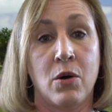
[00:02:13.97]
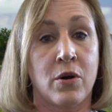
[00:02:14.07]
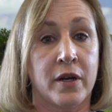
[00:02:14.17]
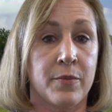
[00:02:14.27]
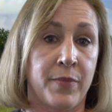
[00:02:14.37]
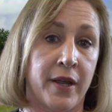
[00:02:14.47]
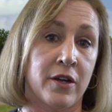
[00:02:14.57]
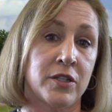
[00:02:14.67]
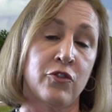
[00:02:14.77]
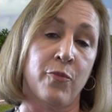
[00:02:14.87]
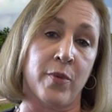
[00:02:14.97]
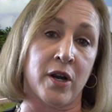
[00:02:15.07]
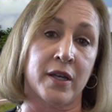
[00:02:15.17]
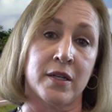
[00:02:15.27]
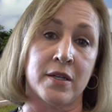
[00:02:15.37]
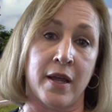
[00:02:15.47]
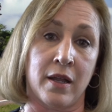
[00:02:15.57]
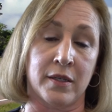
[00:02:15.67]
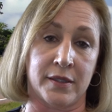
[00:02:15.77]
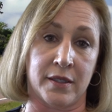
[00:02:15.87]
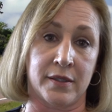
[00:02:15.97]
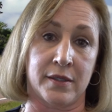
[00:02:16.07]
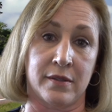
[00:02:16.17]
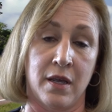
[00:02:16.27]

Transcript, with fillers: or a comparative market analysis.